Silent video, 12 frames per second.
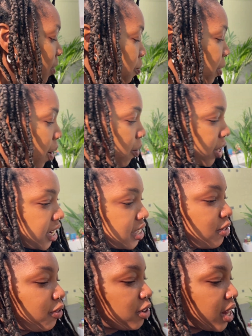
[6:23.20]
but I wanted it to
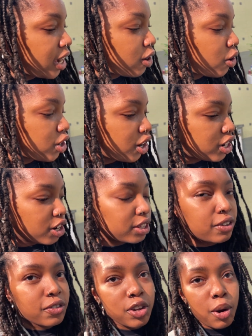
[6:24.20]
feel like, oh, you're in
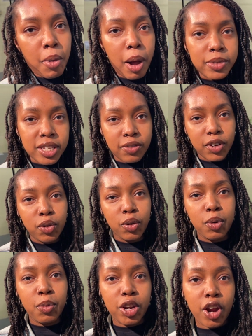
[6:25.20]
your mom's living
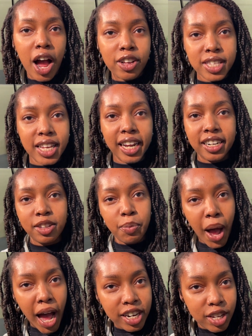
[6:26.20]
room, or you're outside in the
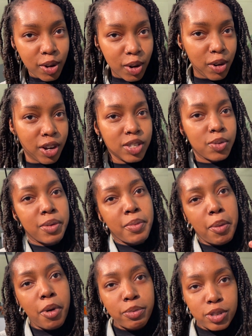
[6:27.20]
patio. Because when my
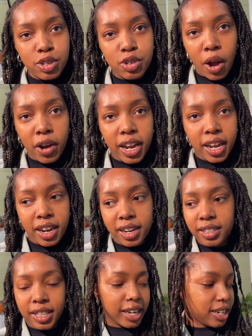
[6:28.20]
mom used to do our hair,
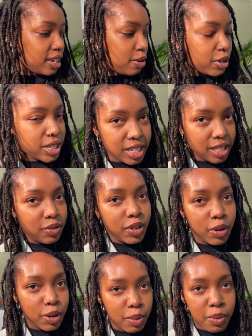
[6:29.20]
like it was in the living
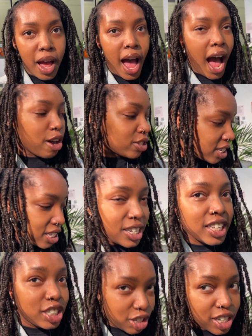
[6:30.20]
room, I was sitting
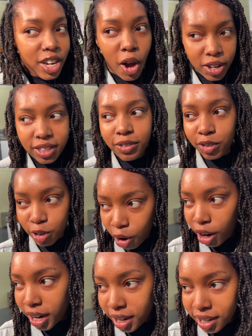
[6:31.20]
literally on the floor.